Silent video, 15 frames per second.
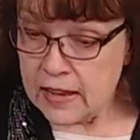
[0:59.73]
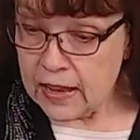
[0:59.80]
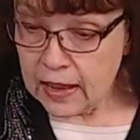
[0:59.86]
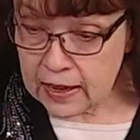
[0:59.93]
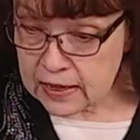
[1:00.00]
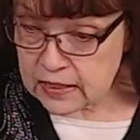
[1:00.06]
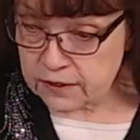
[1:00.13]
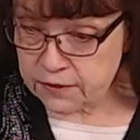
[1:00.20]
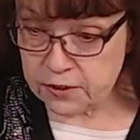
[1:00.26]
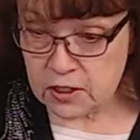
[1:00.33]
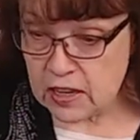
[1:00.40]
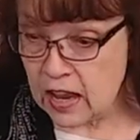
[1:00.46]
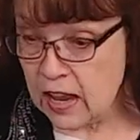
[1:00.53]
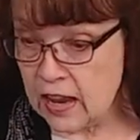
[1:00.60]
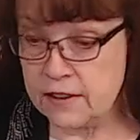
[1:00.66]
And if you're
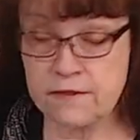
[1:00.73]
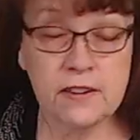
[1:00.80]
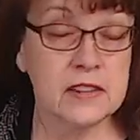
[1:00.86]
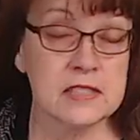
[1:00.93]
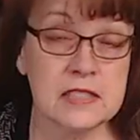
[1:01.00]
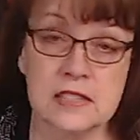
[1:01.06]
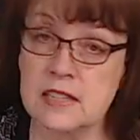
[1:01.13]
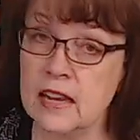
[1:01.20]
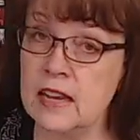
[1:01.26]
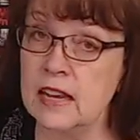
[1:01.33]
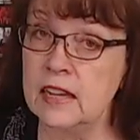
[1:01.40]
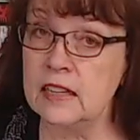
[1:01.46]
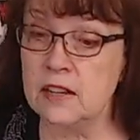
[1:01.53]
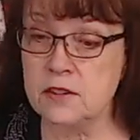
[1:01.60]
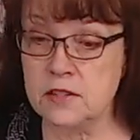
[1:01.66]
live, say
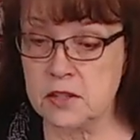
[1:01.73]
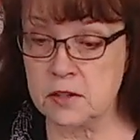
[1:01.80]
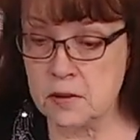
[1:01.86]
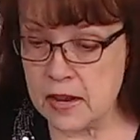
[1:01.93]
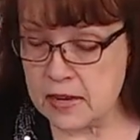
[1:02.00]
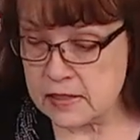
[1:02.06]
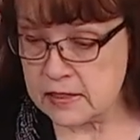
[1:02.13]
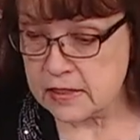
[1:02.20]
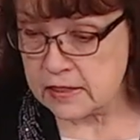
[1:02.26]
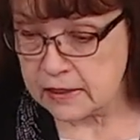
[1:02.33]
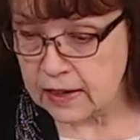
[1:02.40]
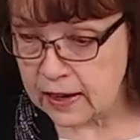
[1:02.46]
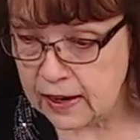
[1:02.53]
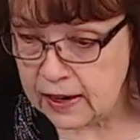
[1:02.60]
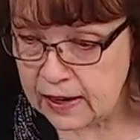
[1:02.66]
hello to us
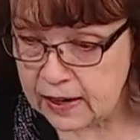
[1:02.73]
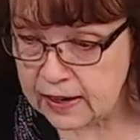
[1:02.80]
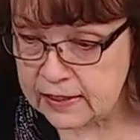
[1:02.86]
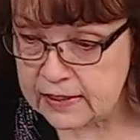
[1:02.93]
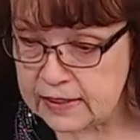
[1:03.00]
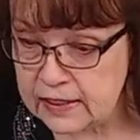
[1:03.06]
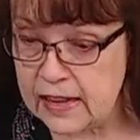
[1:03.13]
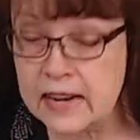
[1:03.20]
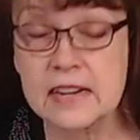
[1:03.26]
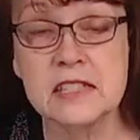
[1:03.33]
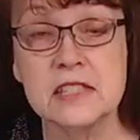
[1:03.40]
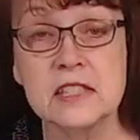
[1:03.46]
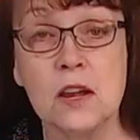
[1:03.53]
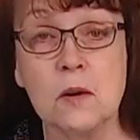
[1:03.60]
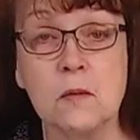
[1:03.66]
and let
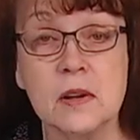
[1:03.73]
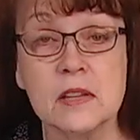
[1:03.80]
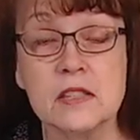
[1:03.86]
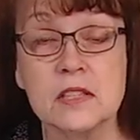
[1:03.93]
us know what's